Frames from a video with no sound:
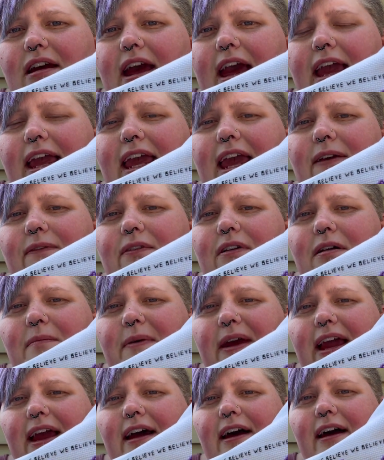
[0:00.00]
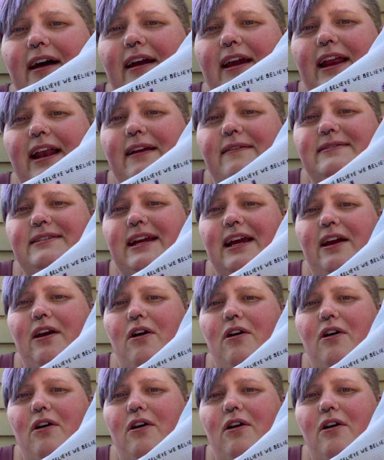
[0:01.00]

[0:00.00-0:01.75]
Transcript: I gave her a big hug and I was like,